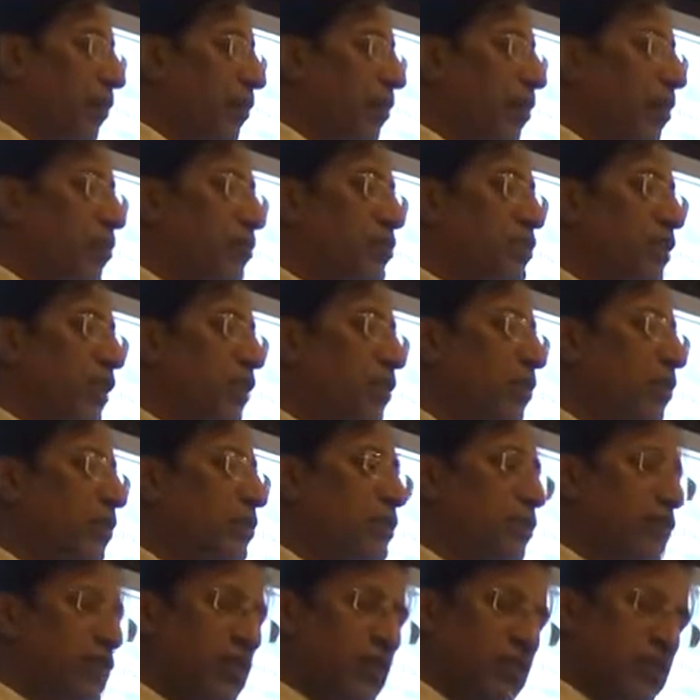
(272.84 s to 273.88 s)
now Schedule
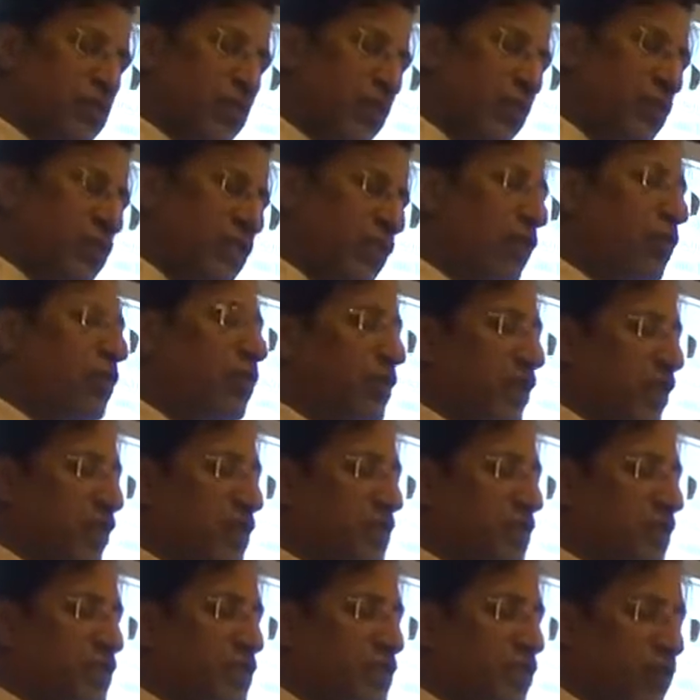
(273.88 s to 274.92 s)
3
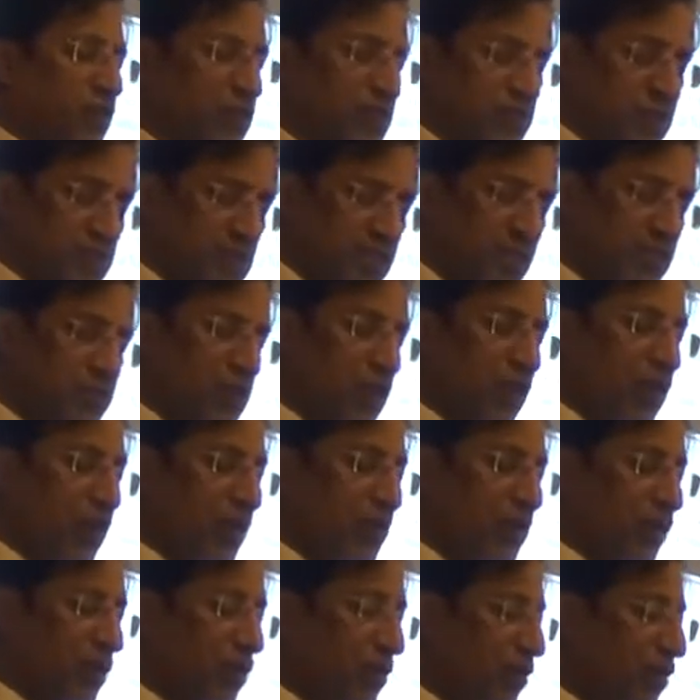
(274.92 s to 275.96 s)
is your Schedule 6, I'm sorry, I'm
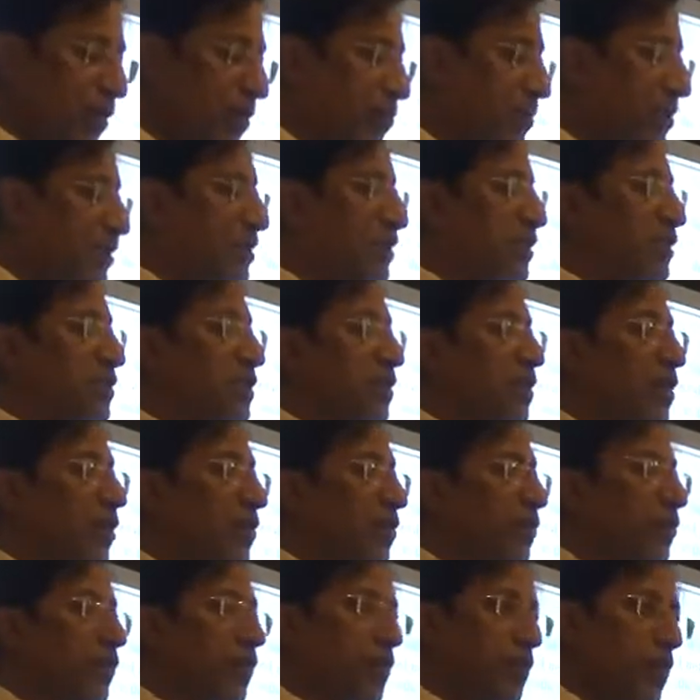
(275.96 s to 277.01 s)
not on depreciation now.
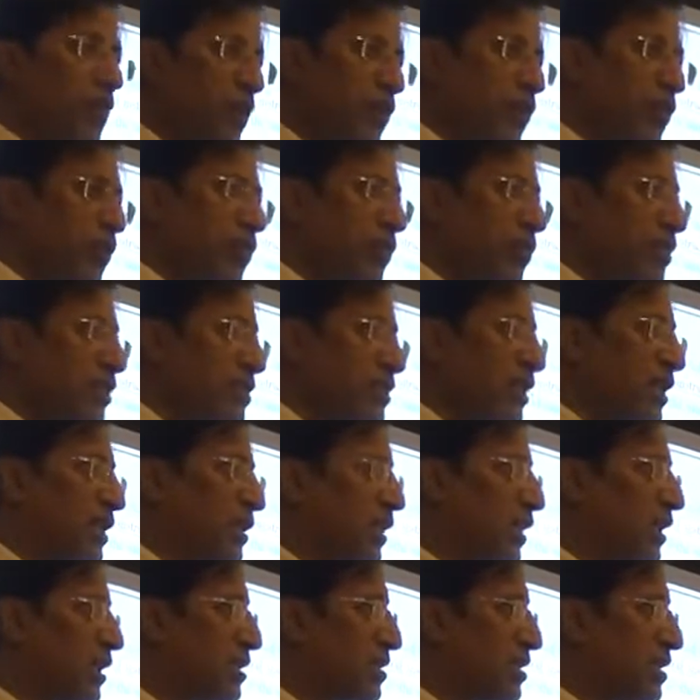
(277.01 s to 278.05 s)
You've been through this, I
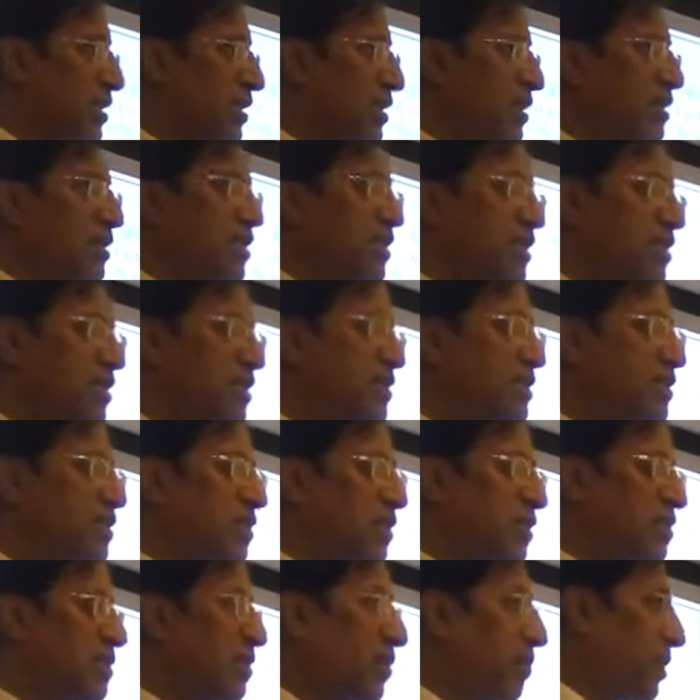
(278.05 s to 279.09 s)
think,
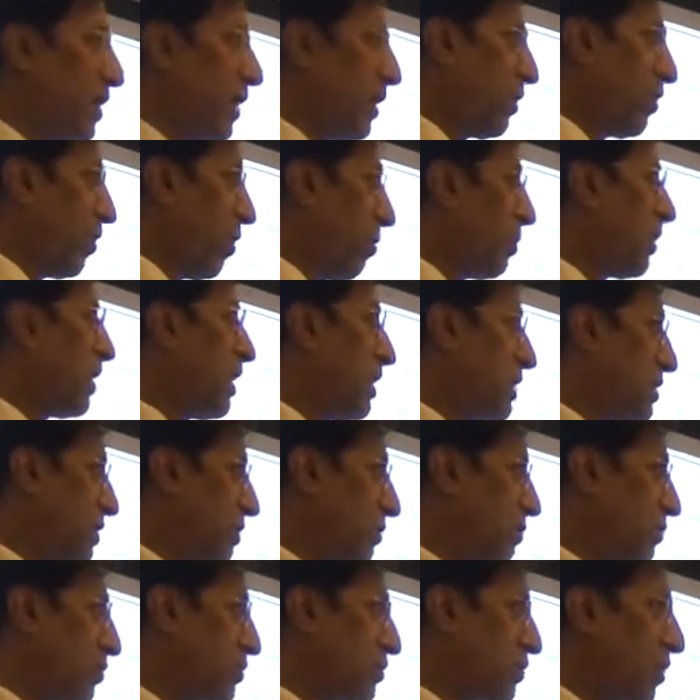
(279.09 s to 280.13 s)
as a separate topic, I
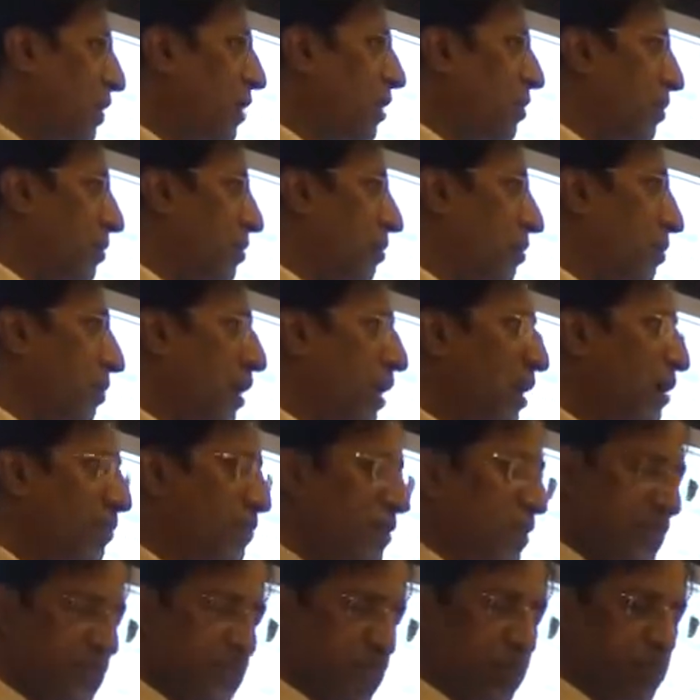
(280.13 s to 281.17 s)
suppose, so I
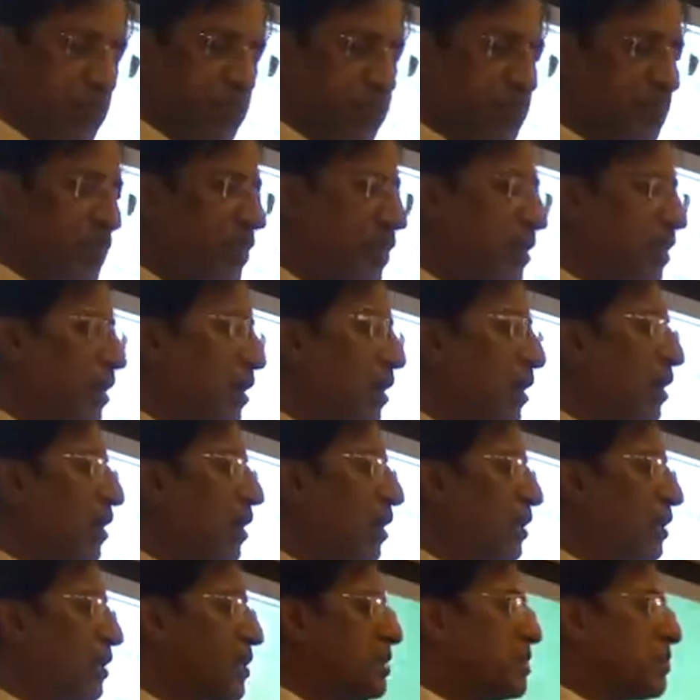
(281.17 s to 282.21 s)
will skip
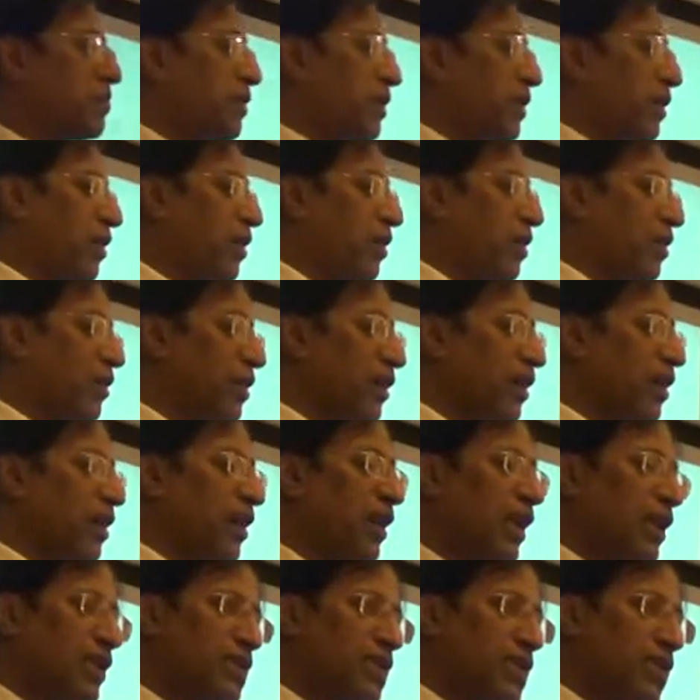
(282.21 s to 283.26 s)
this particular.
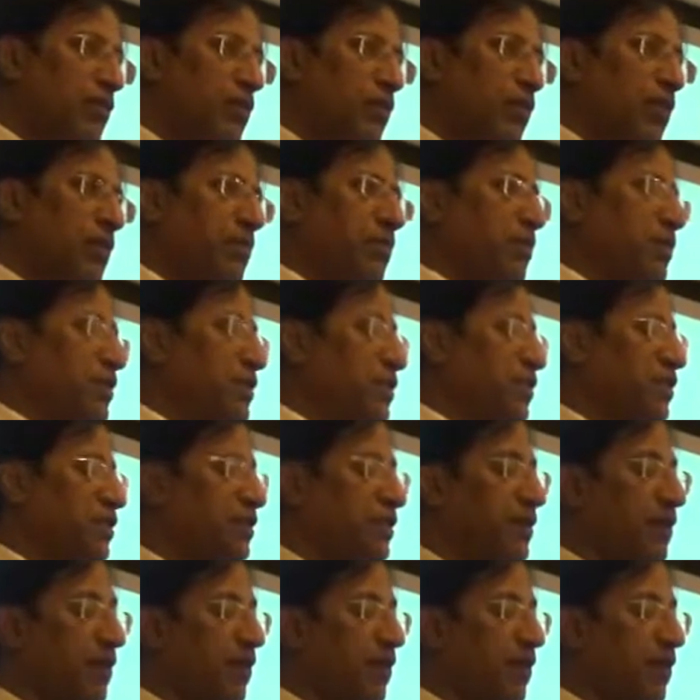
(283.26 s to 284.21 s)
Let's come to depreciation.